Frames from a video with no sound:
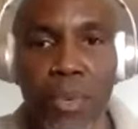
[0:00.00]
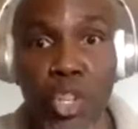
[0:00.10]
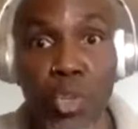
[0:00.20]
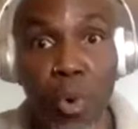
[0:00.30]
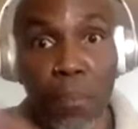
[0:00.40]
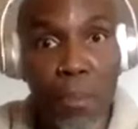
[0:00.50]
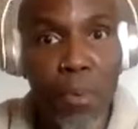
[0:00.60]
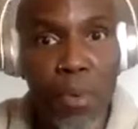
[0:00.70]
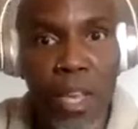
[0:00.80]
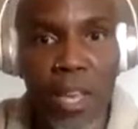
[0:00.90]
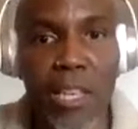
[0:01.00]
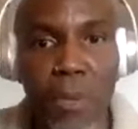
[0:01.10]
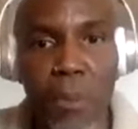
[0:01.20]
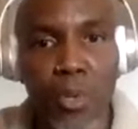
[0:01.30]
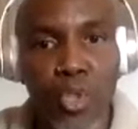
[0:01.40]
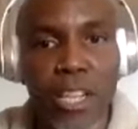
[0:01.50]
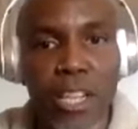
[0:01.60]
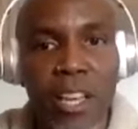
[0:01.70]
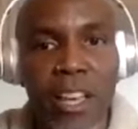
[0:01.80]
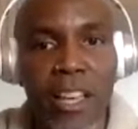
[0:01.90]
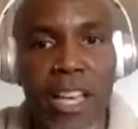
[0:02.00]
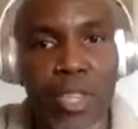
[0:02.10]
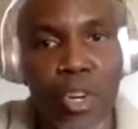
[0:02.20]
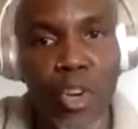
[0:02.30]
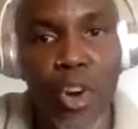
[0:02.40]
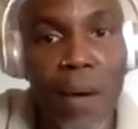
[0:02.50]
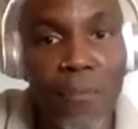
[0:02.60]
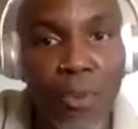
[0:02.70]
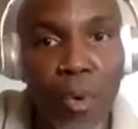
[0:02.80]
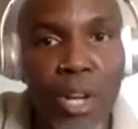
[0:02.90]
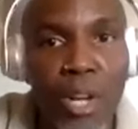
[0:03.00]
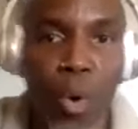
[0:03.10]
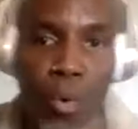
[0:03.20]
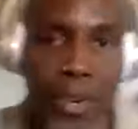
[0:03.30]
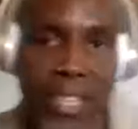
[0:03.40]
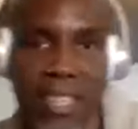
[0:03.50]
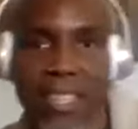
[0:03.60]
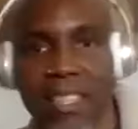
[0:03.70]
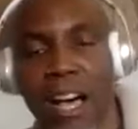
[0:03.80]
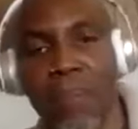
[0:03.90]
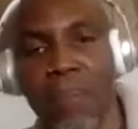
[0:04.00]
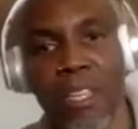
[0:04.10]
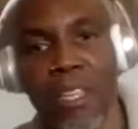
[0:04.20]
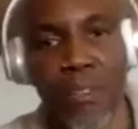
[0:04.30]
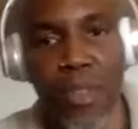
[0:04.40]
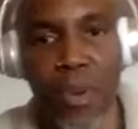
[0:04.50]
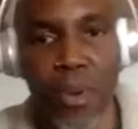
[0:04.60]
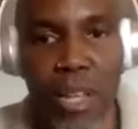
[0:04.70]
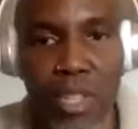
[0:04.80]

which is what people keep people trying to either grab for it or resist not being in the flow.